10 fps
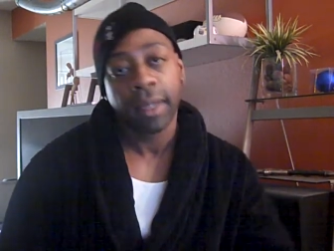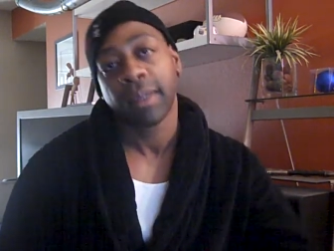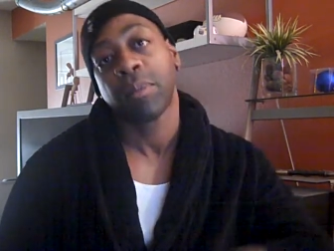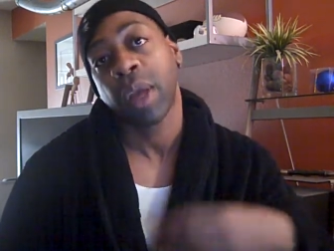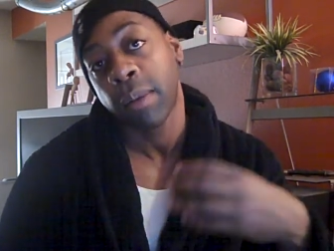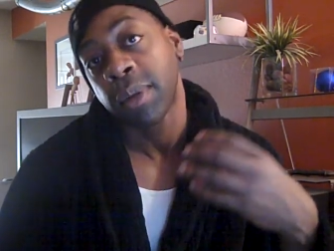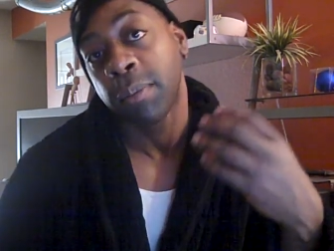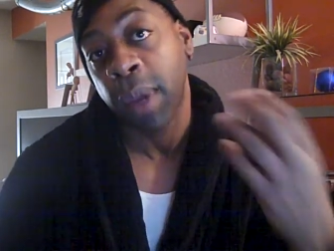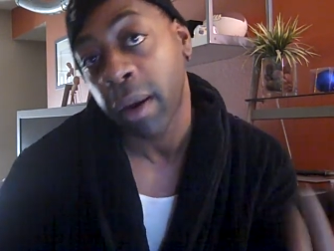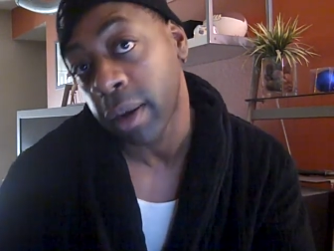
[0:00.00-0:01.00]
Sometimes
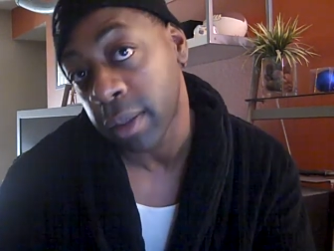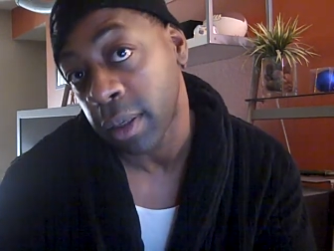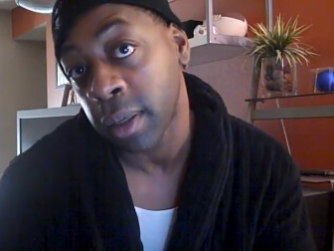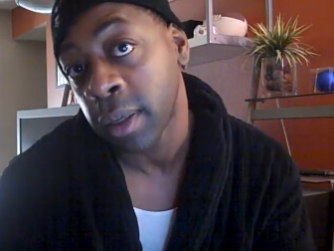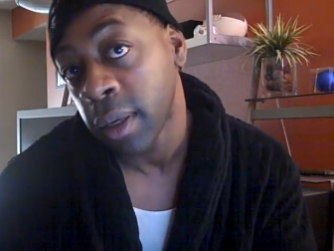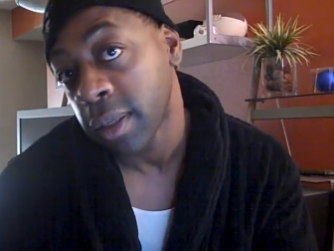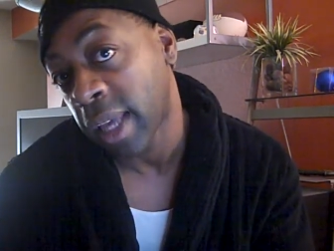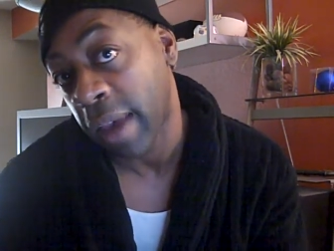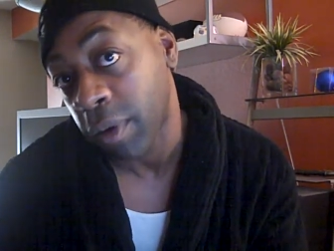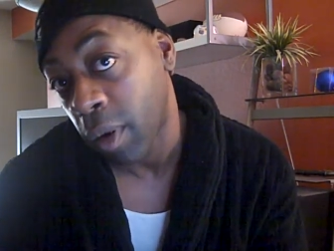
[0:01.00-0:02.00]
I'm married to
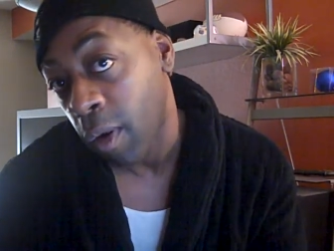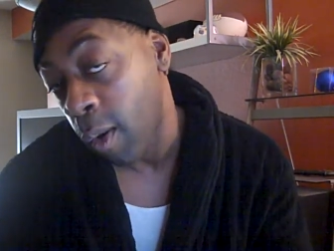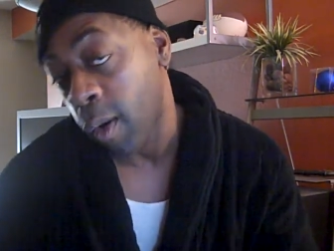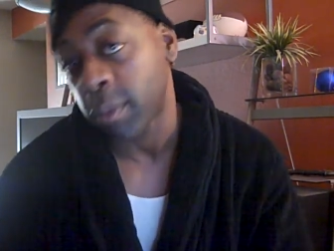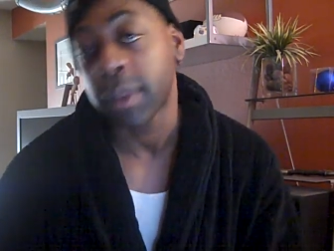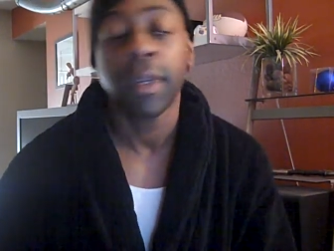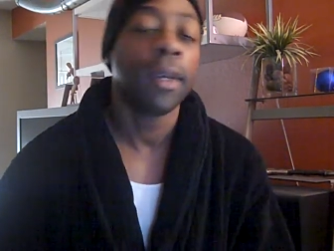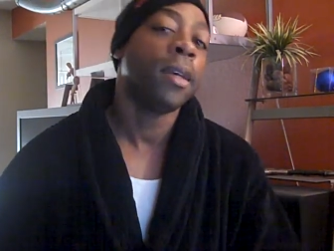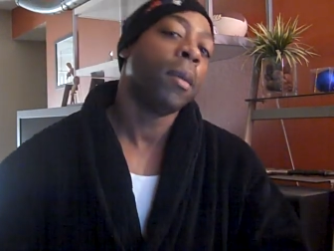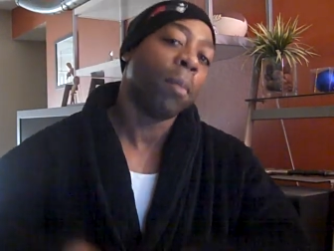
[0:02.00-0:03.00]
Kevin Holmes,
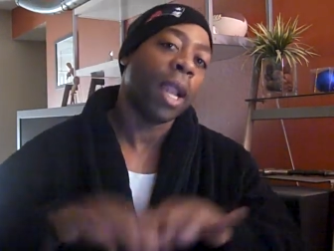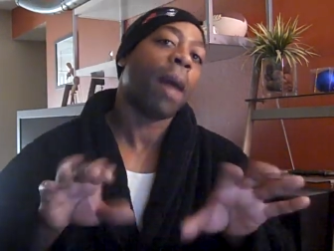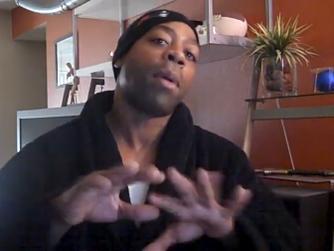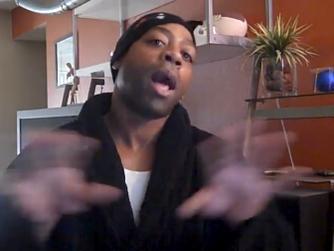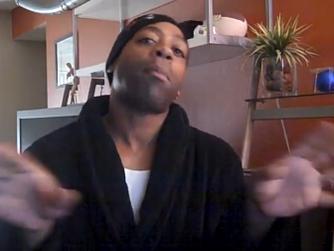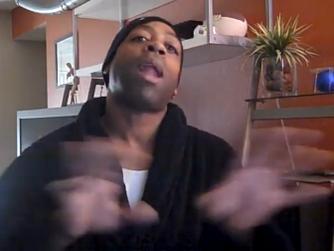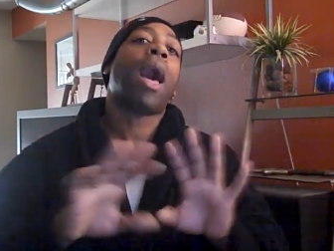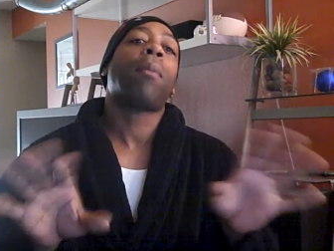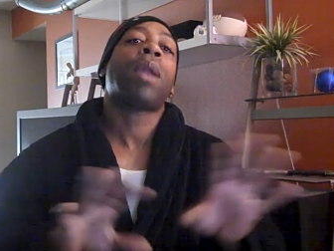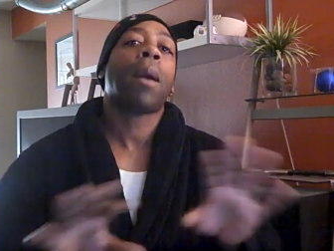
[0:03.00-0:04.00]
blah blah
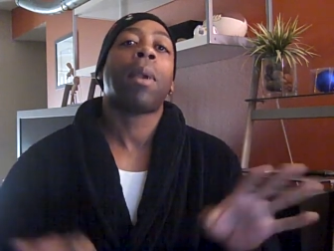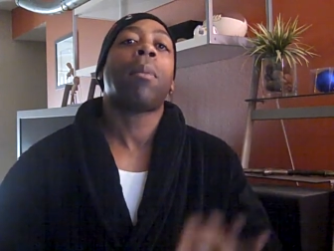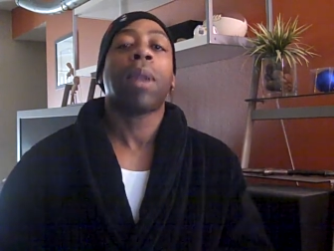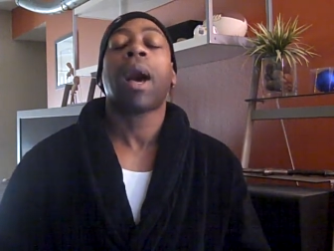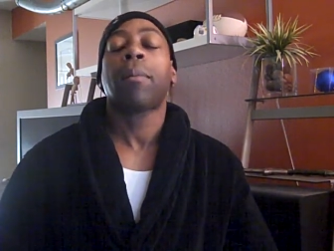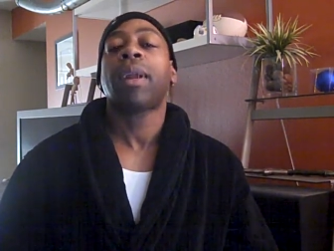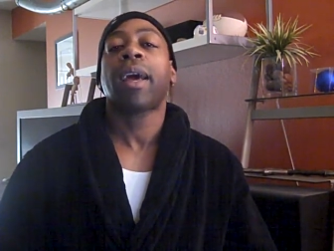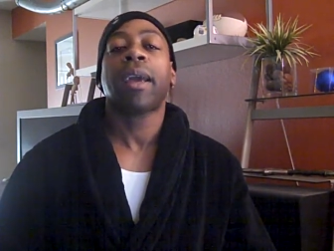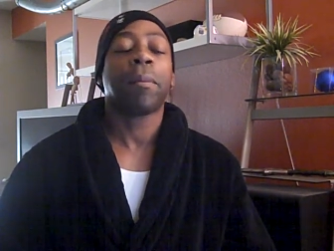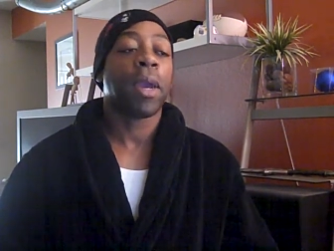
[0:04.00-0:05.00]
blah blah blah blah. But
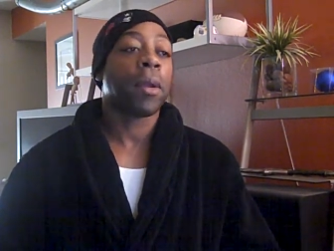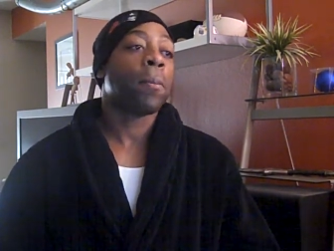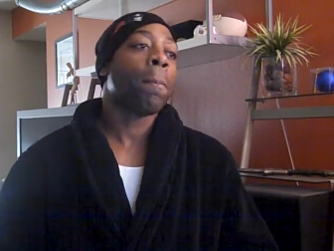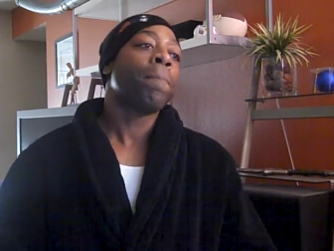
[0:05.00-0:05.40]
I am married.